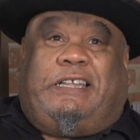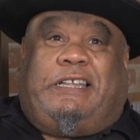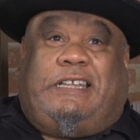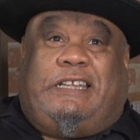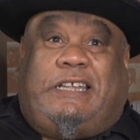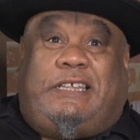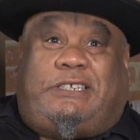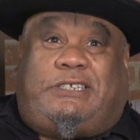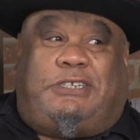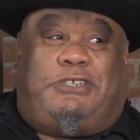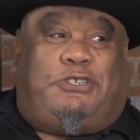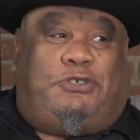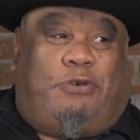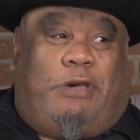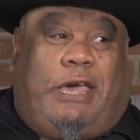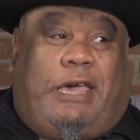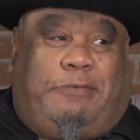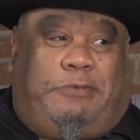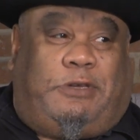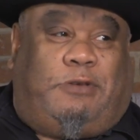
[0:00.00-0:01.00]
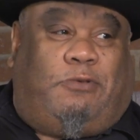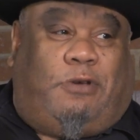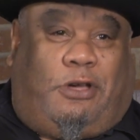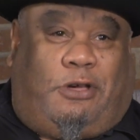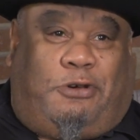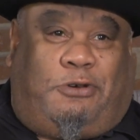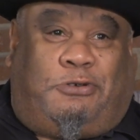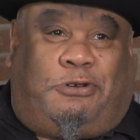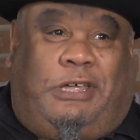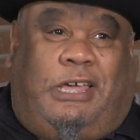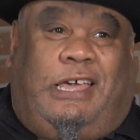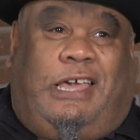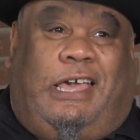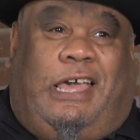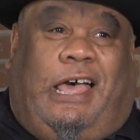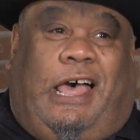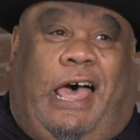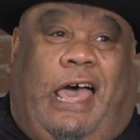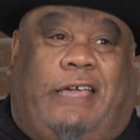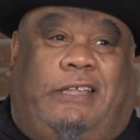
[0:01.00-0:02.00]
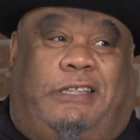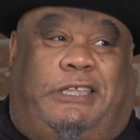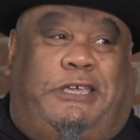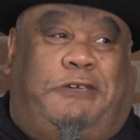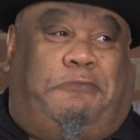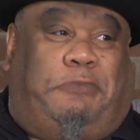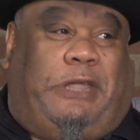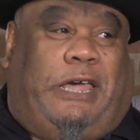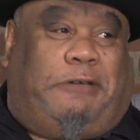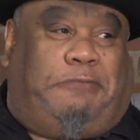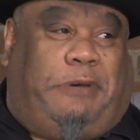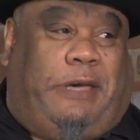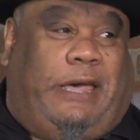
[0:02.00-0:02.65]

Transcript: listen to Abbey Road, wow, I think Black